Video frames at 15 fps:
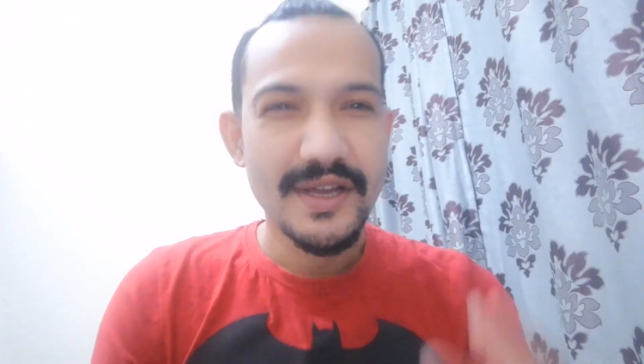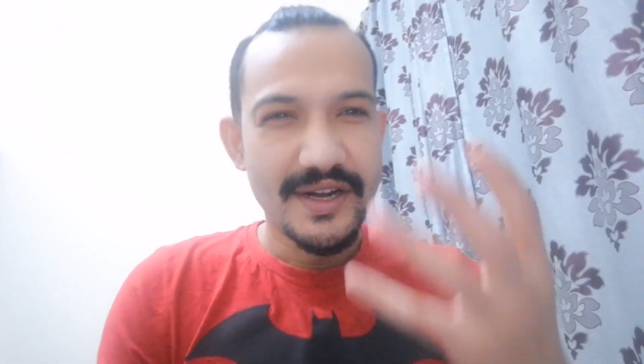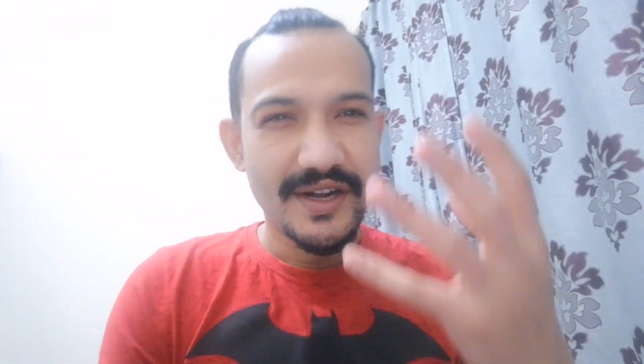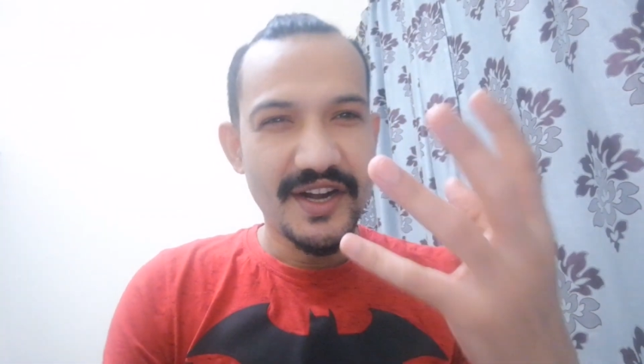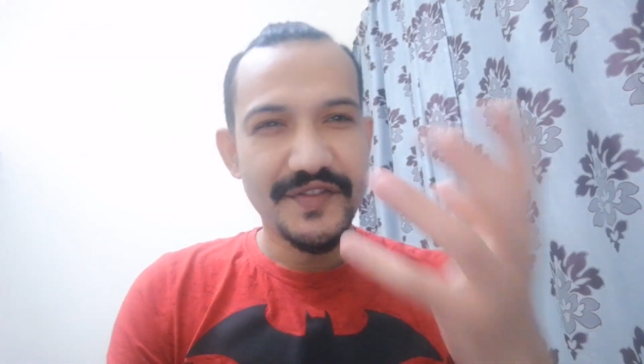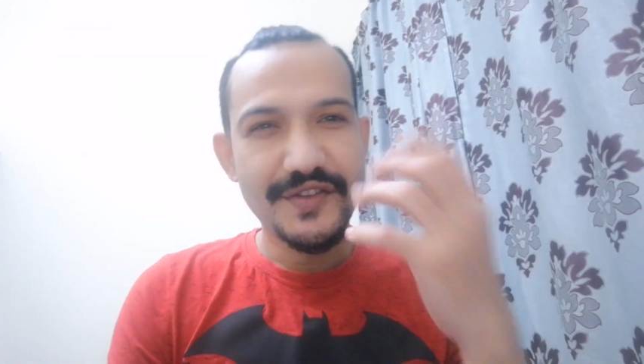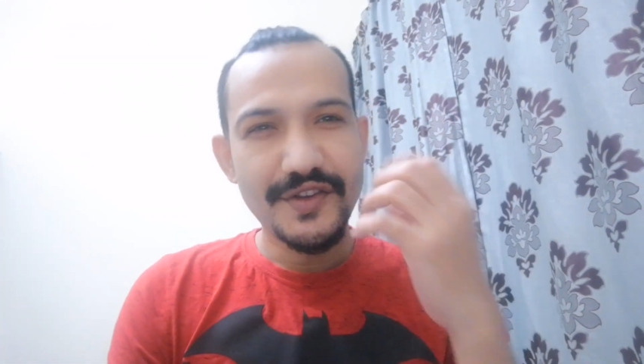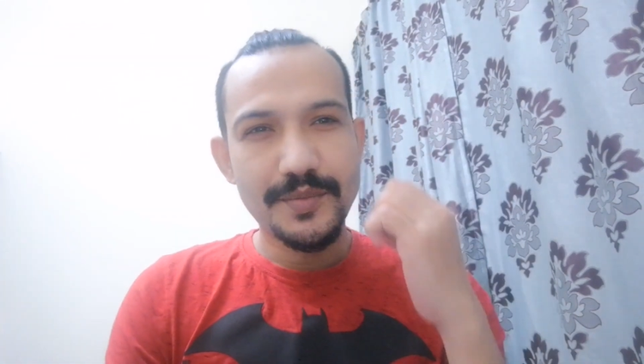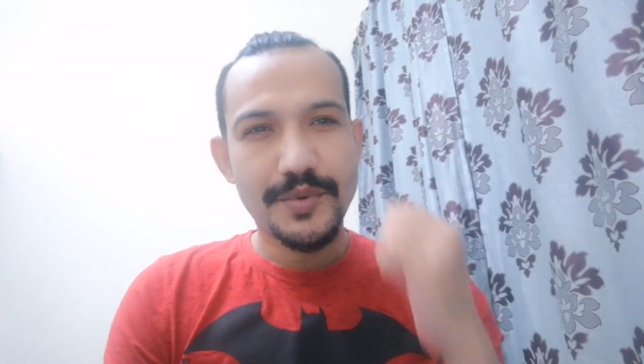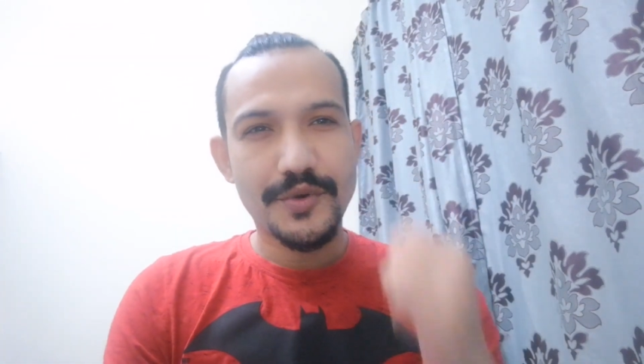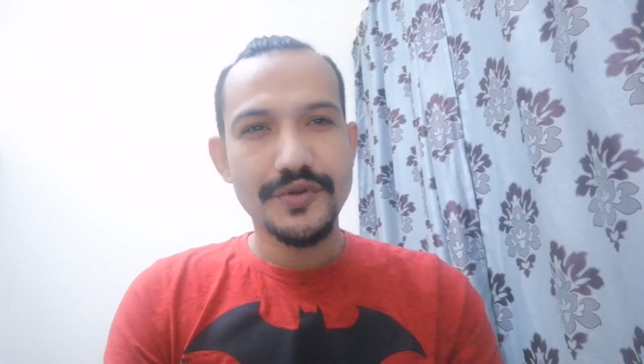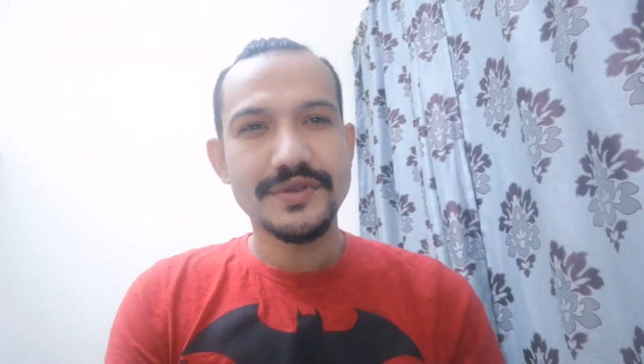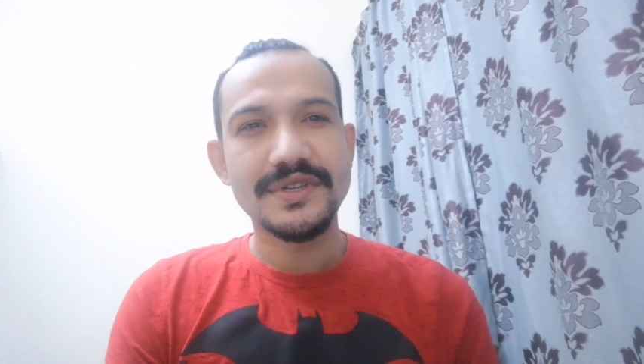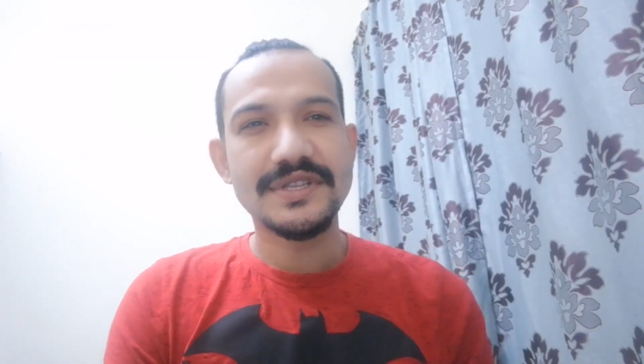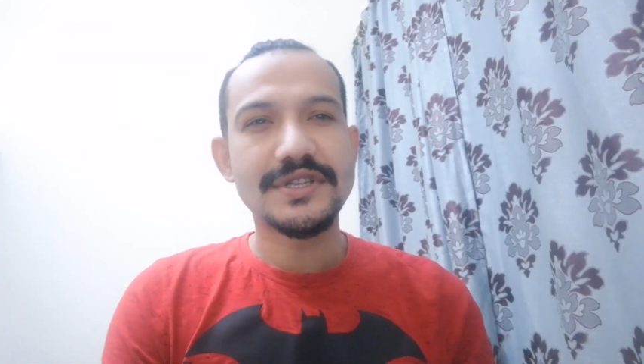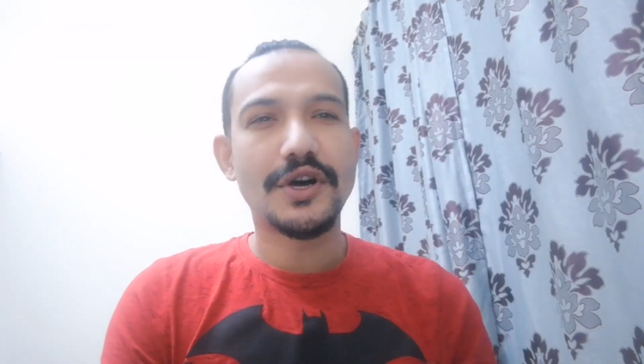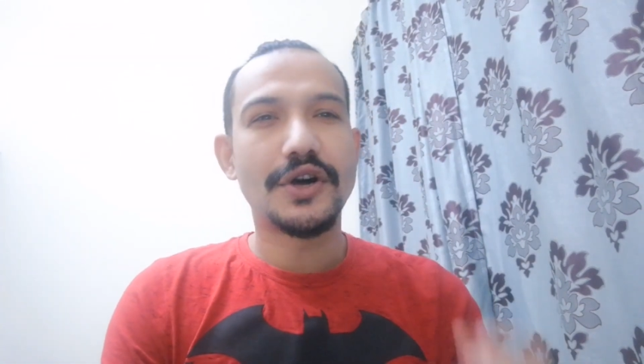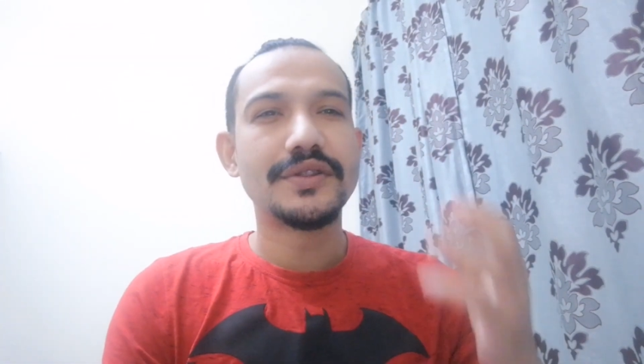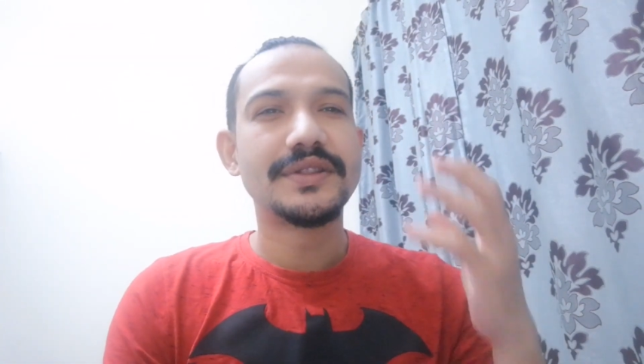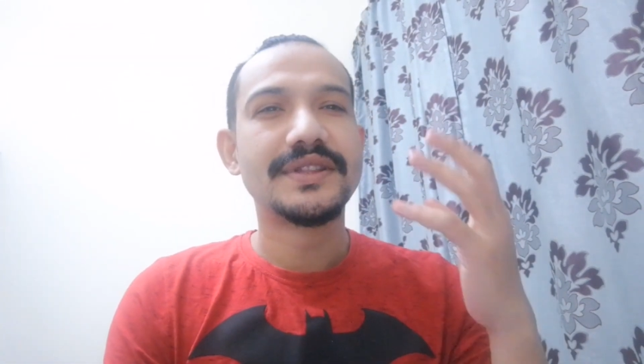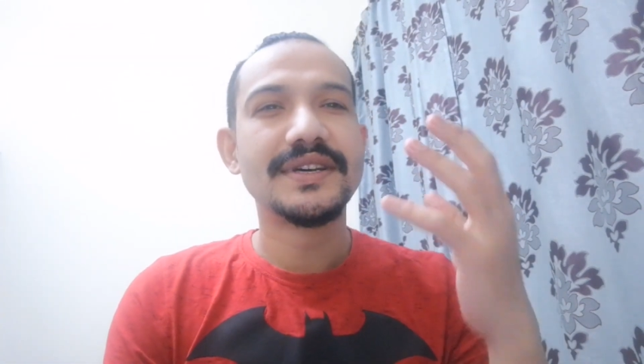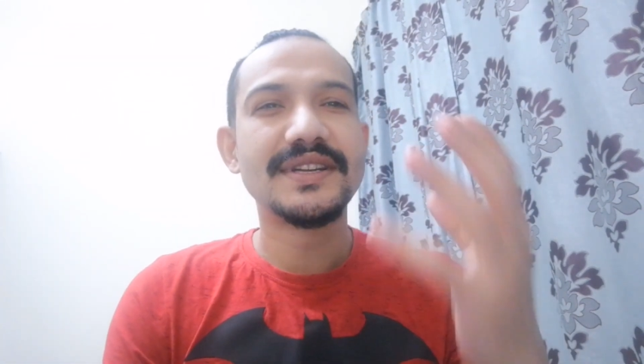review process
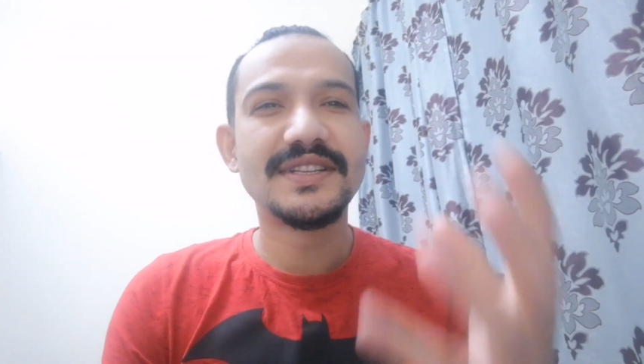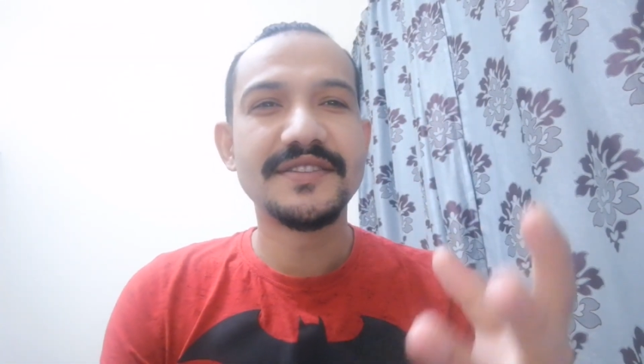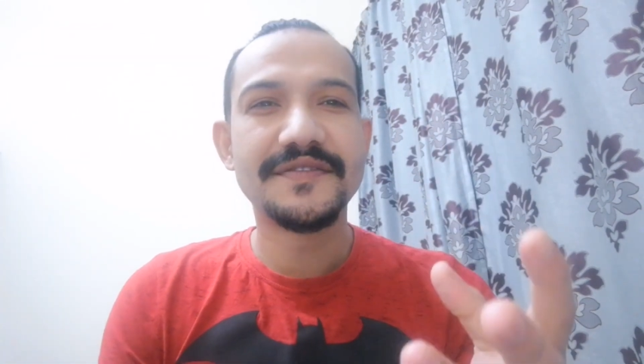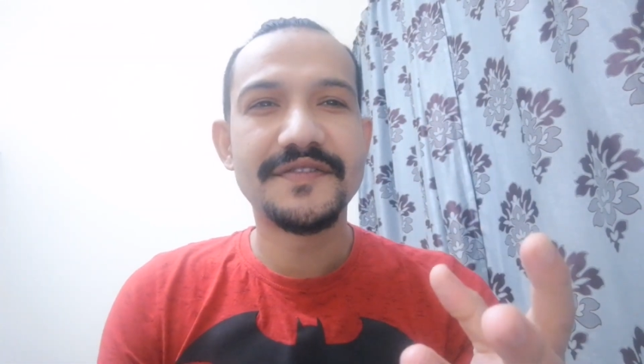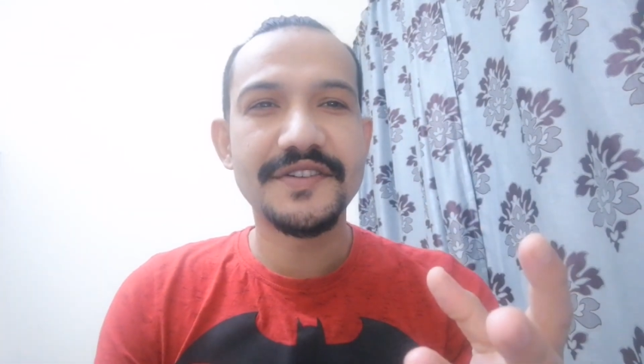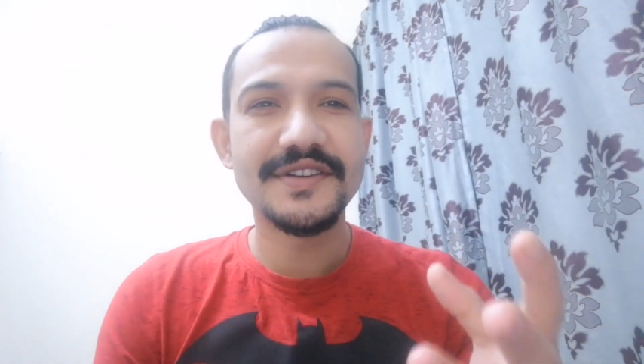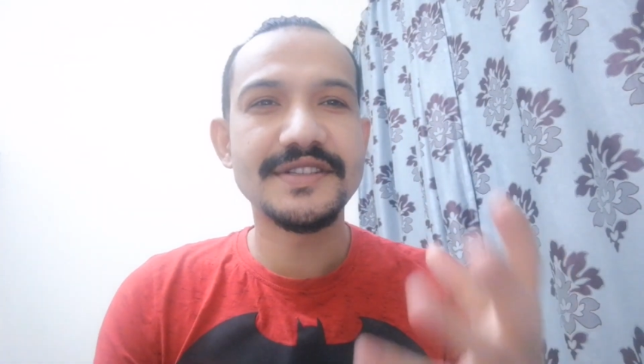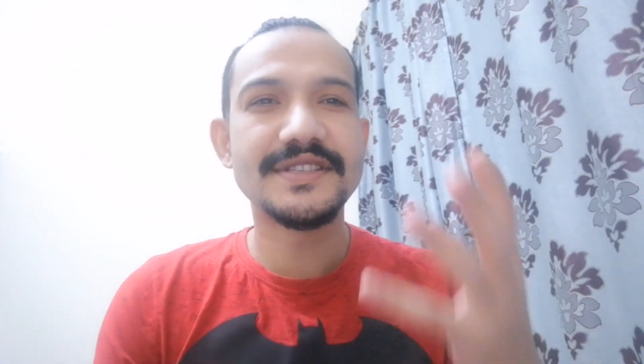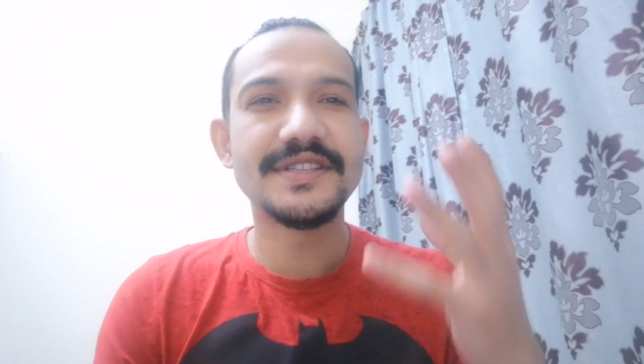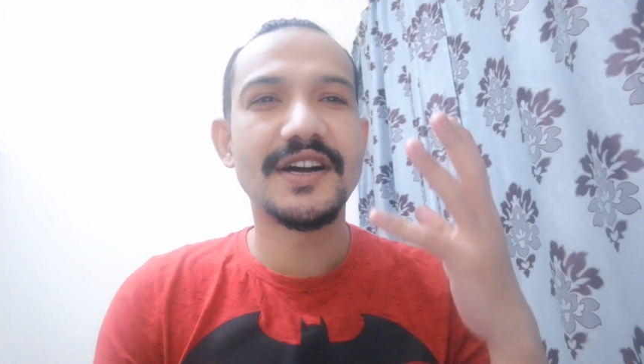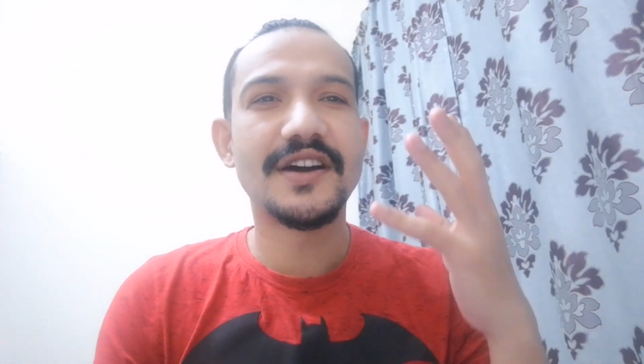on 31st